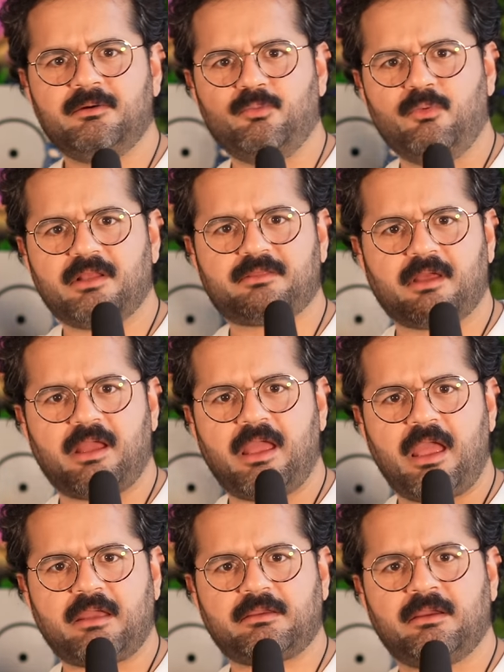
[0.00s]
What the
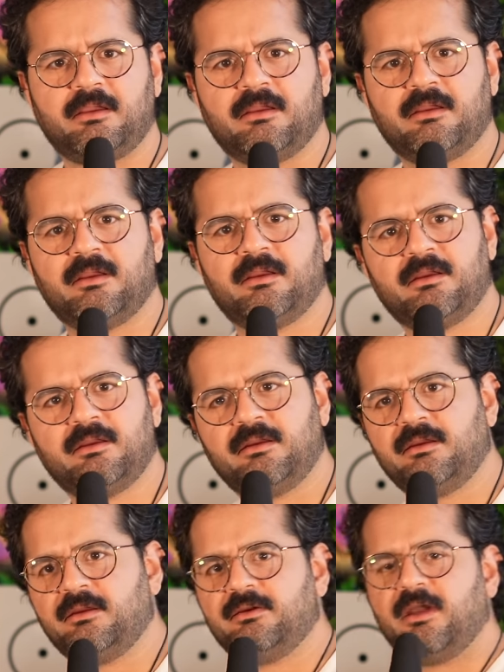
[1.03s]
heck?
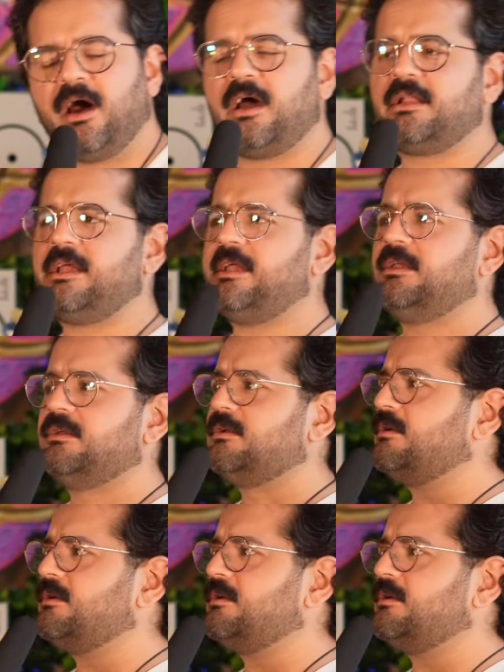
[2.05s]
Honey?